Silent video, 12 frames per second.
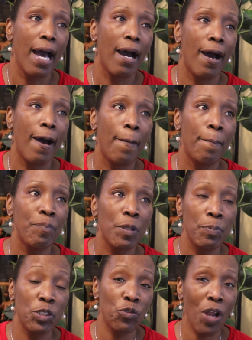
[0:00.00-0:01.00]
um,
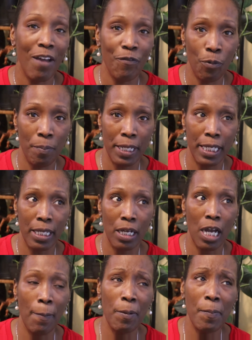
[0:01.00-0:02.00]
prescribed for me a
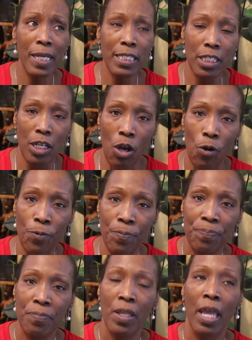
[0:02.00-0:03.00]
couple months ago
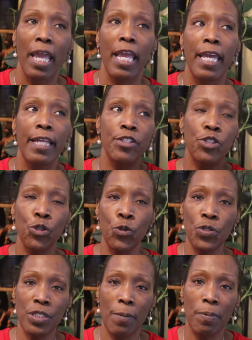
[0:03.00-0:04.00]
and
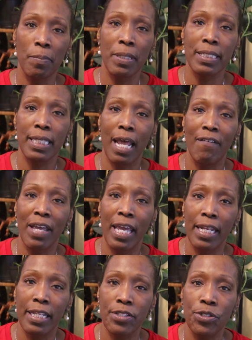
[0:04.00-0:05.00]
two supplements that I've
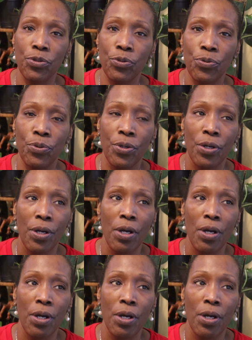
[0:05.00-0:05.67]
added to